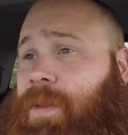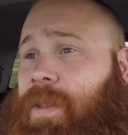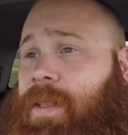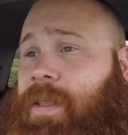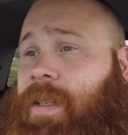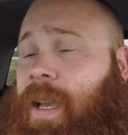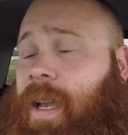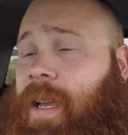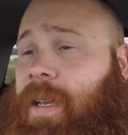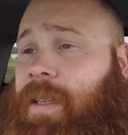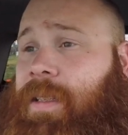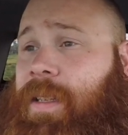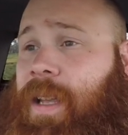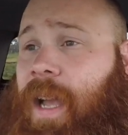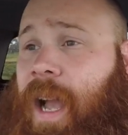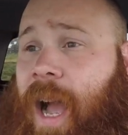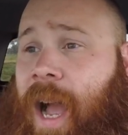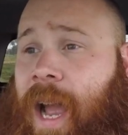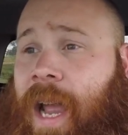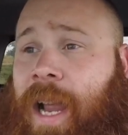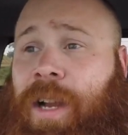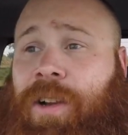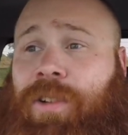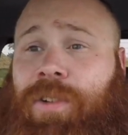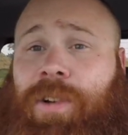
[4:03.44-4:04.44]
says,
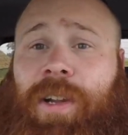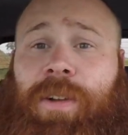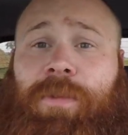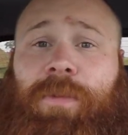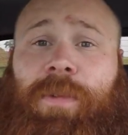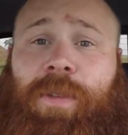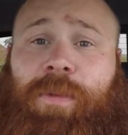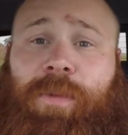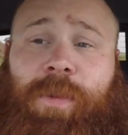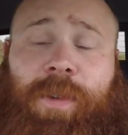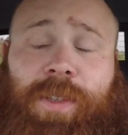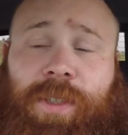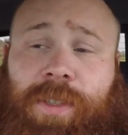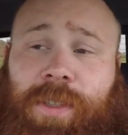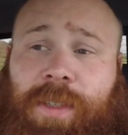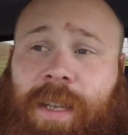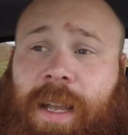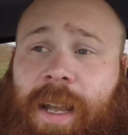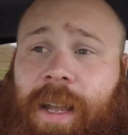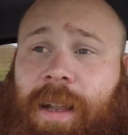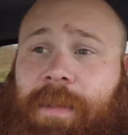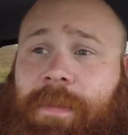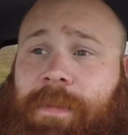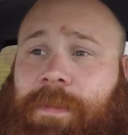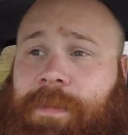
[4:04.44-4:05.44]
I agree with what you
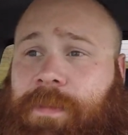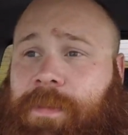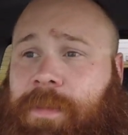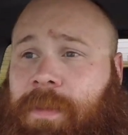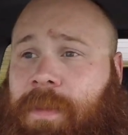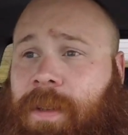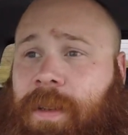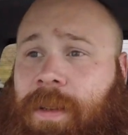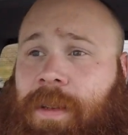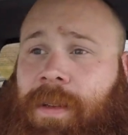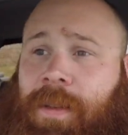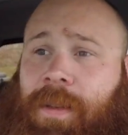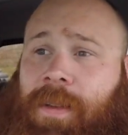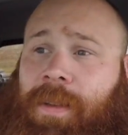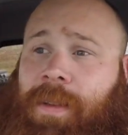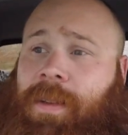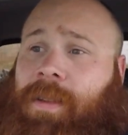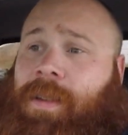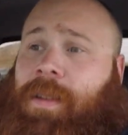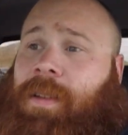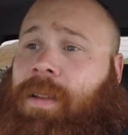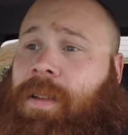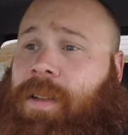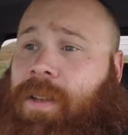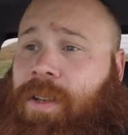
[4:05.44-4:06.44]
said.
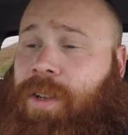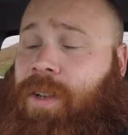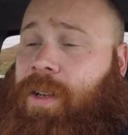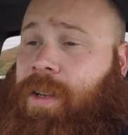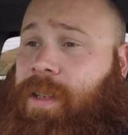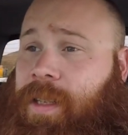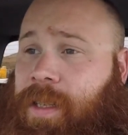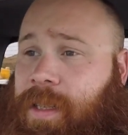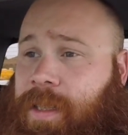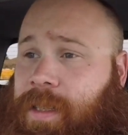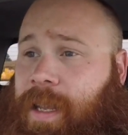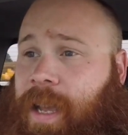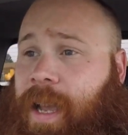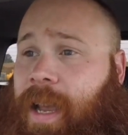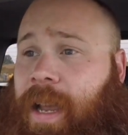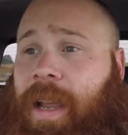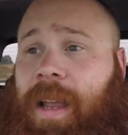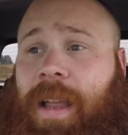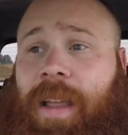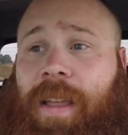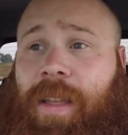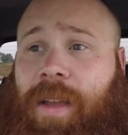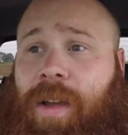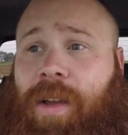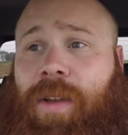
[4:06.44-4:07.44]
You could just say,
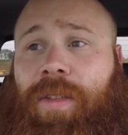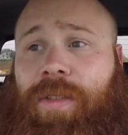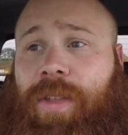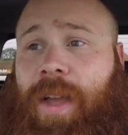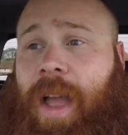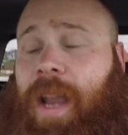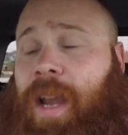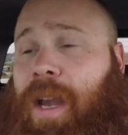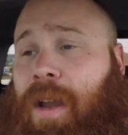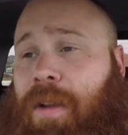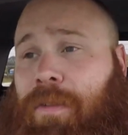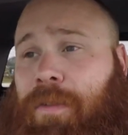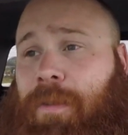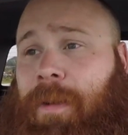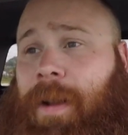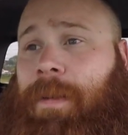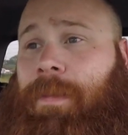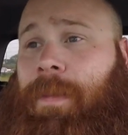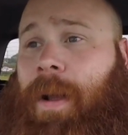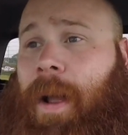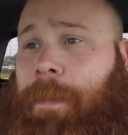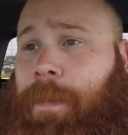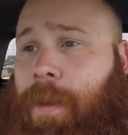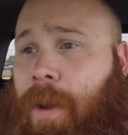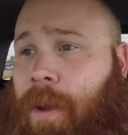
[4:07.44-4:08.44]
thank you for reading
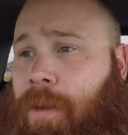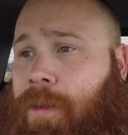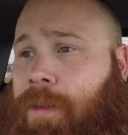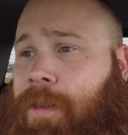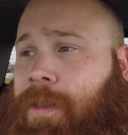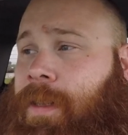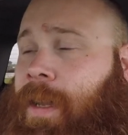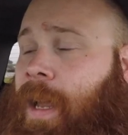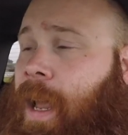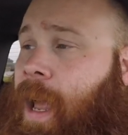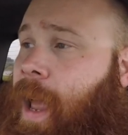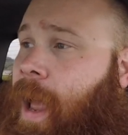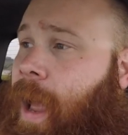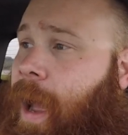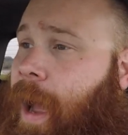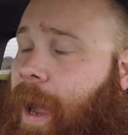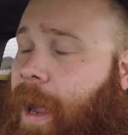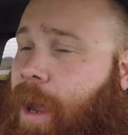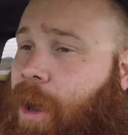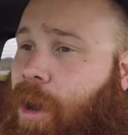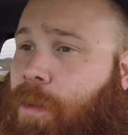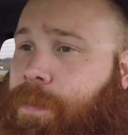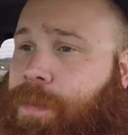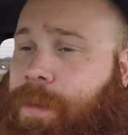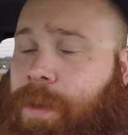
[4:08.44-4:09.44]
my post.
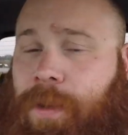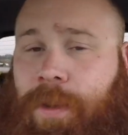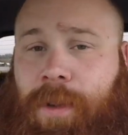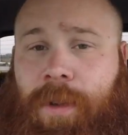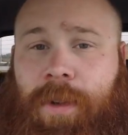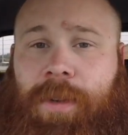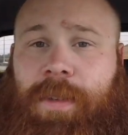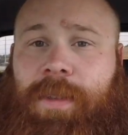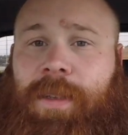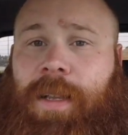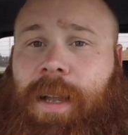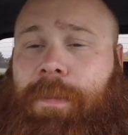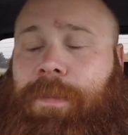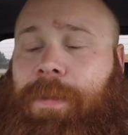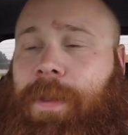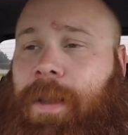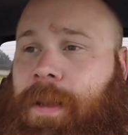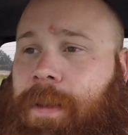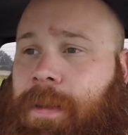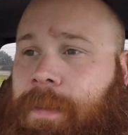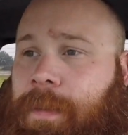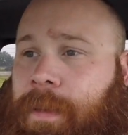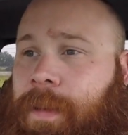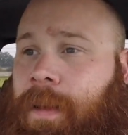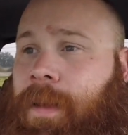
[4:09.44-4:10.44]
I hope you learned
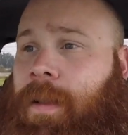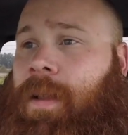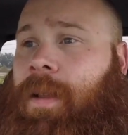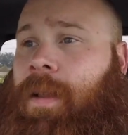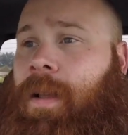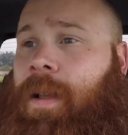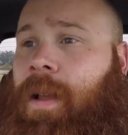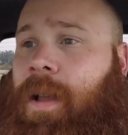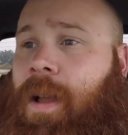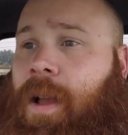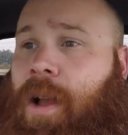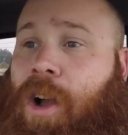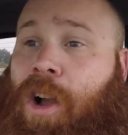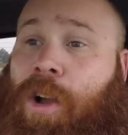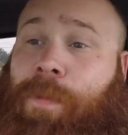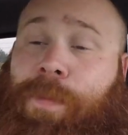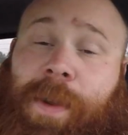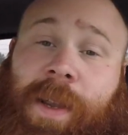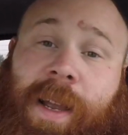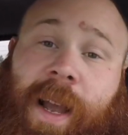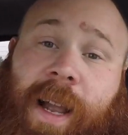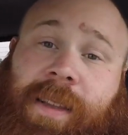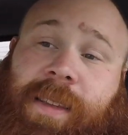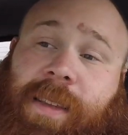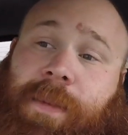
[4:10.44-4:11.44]
something. I hope you
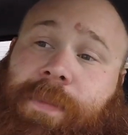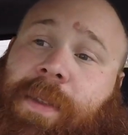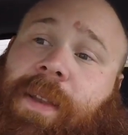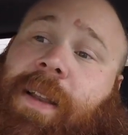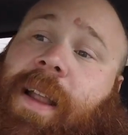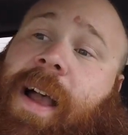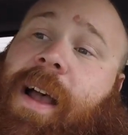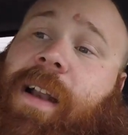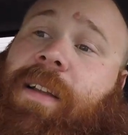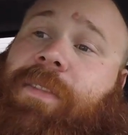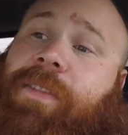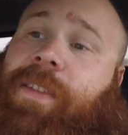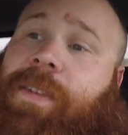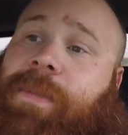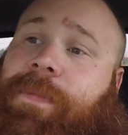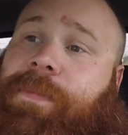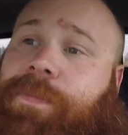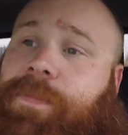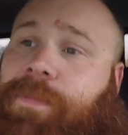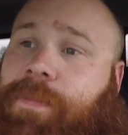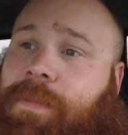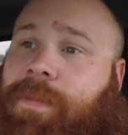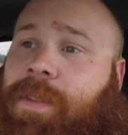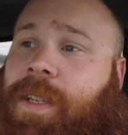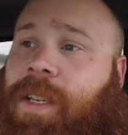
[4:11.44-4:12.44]
got something out of it.
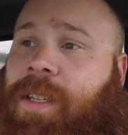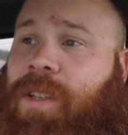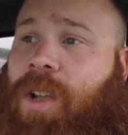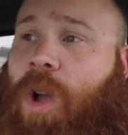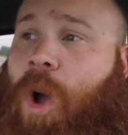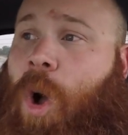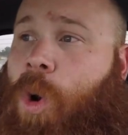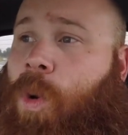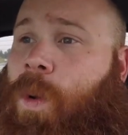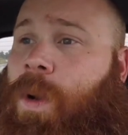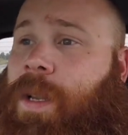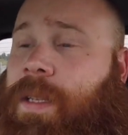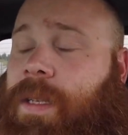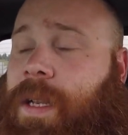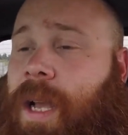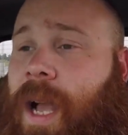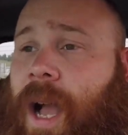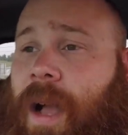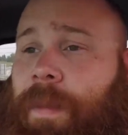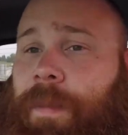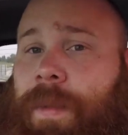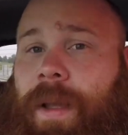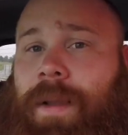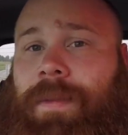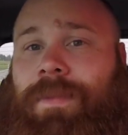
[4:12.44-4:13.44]
Just always
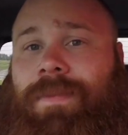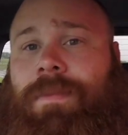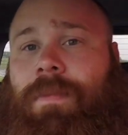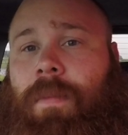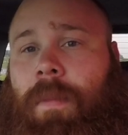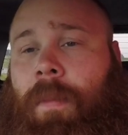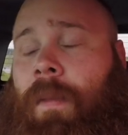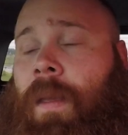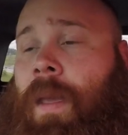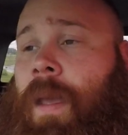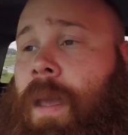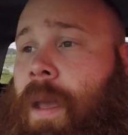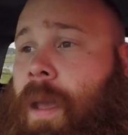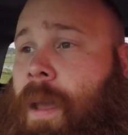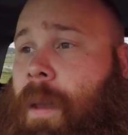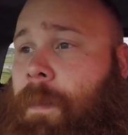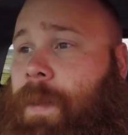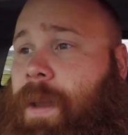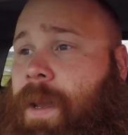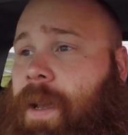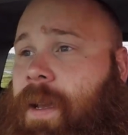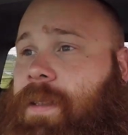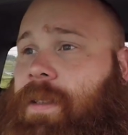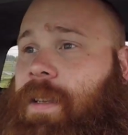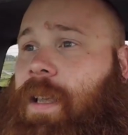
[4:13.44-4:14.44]
comment.
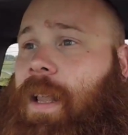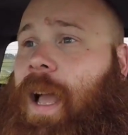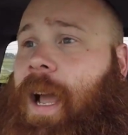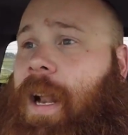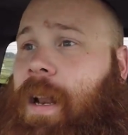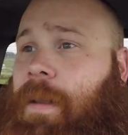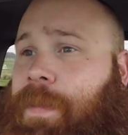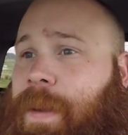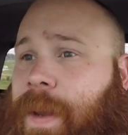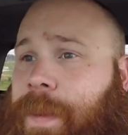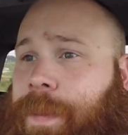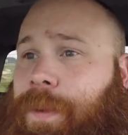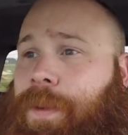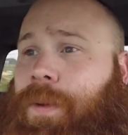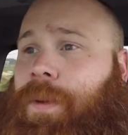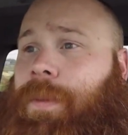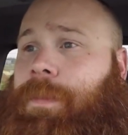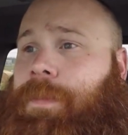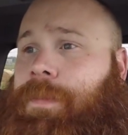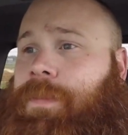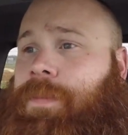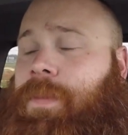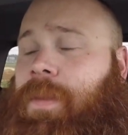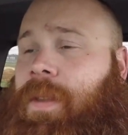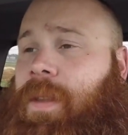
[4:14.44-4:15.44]
Because a lot of people,
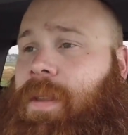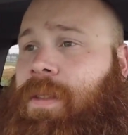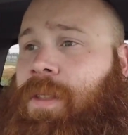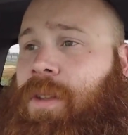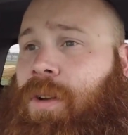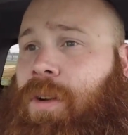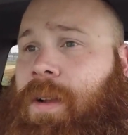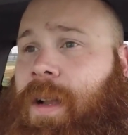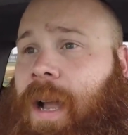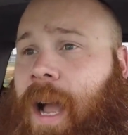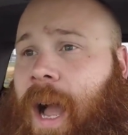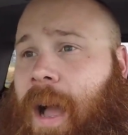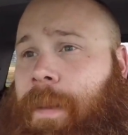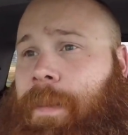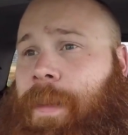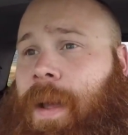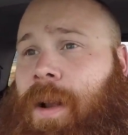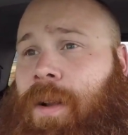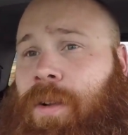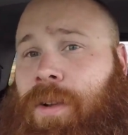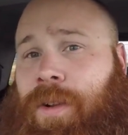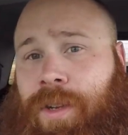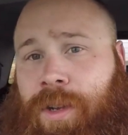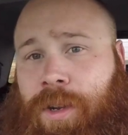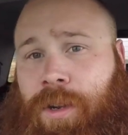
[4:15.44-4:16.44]
they'll
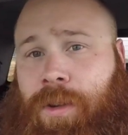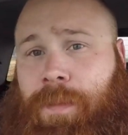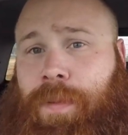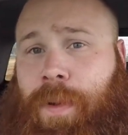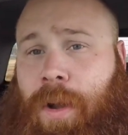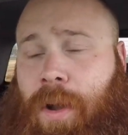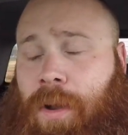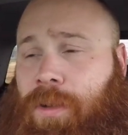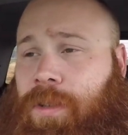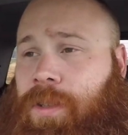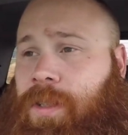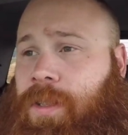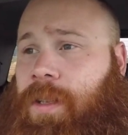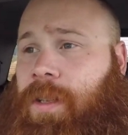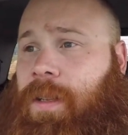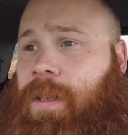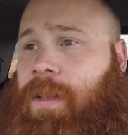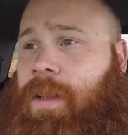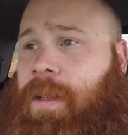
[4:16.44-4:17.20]
comment on your post